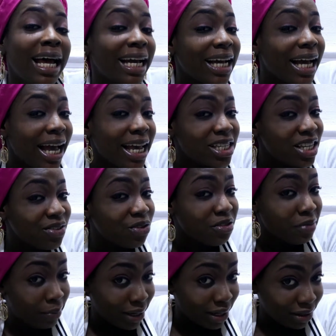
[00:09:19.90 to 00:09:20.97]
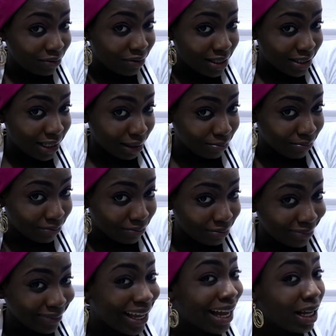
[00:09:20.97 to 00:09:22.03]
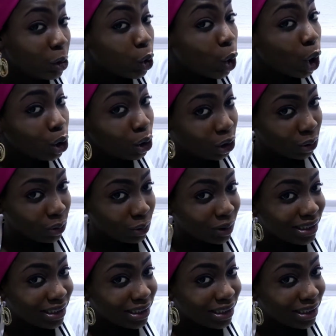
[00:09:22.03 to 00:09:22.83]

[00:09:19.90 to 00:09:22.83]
Guys, if you remember the first time, I told you